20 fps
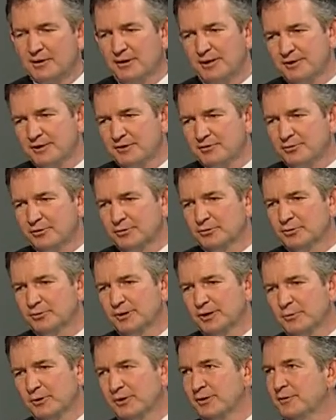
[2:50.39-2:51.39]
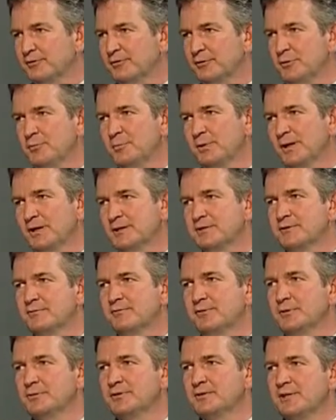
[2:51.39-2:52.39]
I think Trelawney, one of the
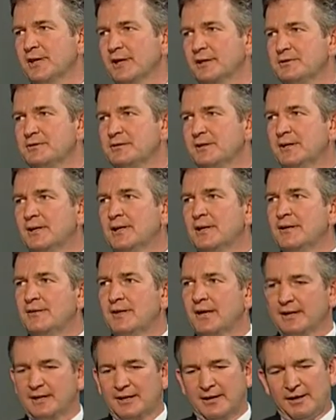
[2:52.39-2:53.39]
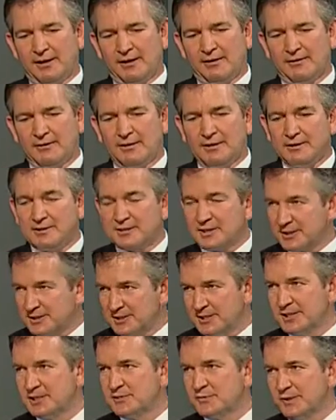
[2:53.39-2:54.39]
few studs that can
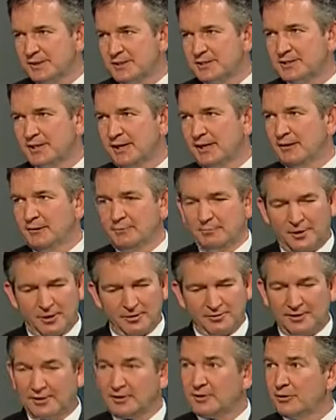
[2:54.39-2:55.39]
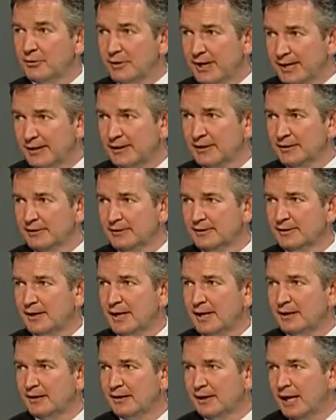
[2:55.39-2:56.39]
successfully sell both at Karaka
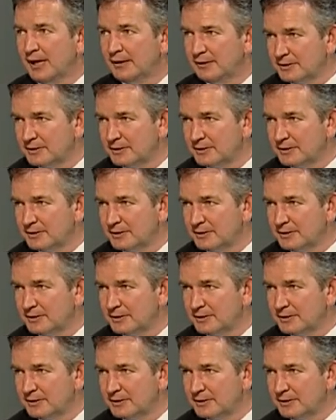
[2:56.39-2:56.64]
and